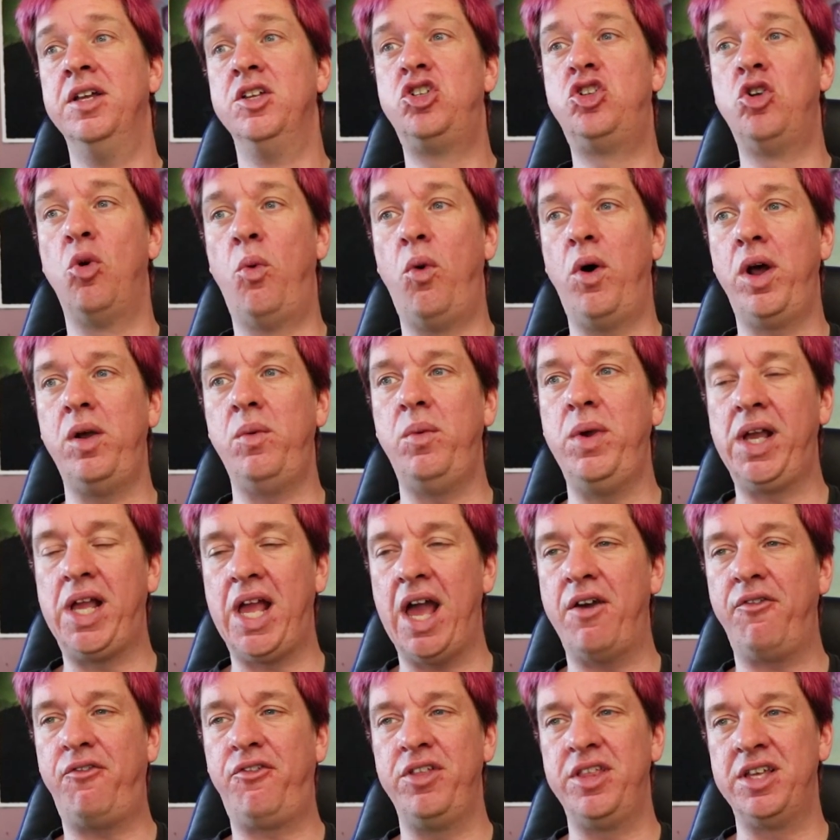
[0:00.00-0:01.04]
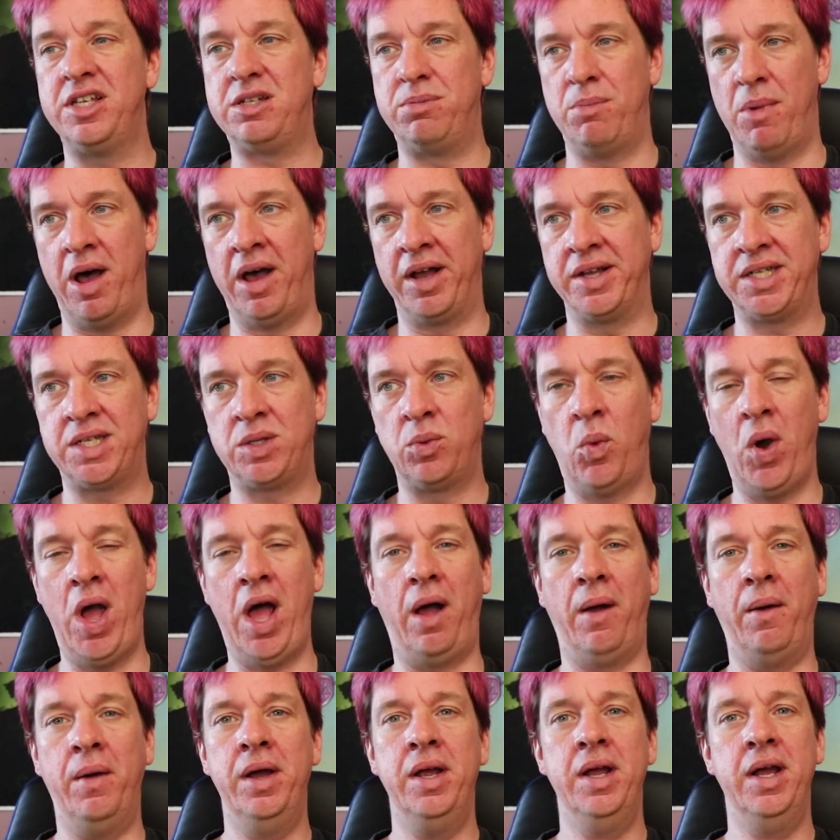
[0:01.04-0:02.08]
so what do we get for this mox
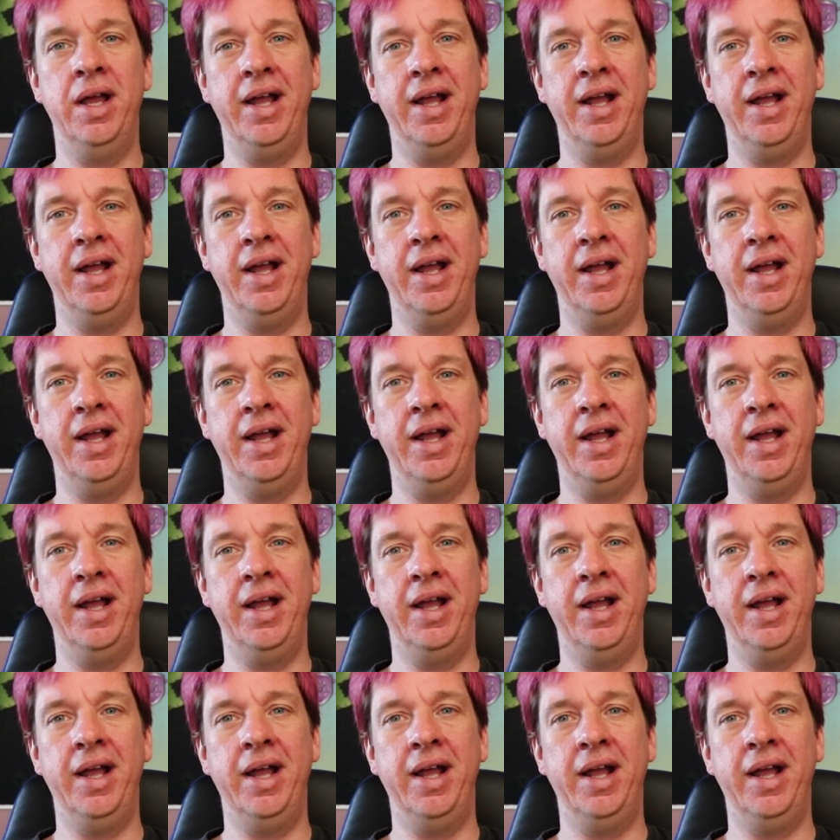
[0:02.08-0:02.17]
well